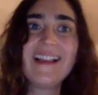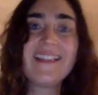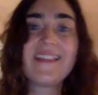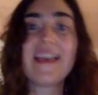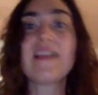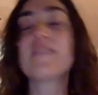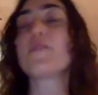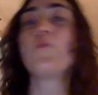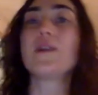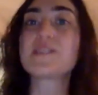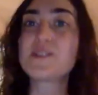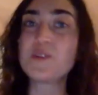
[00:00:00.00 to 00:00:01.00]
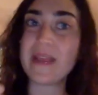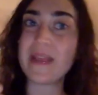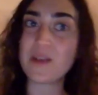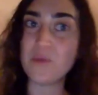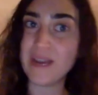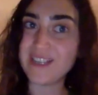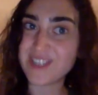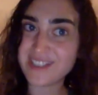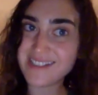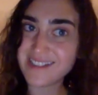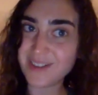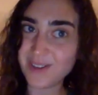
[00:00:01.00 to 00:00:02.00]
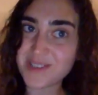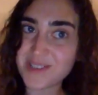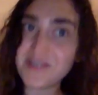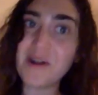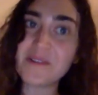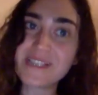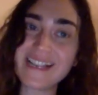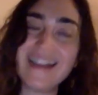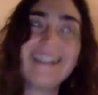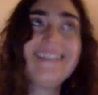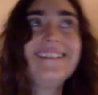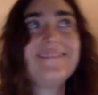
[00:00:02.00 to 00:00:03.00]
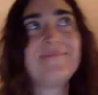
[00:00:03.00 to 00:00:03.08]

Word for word: they are the ones to make wages also outside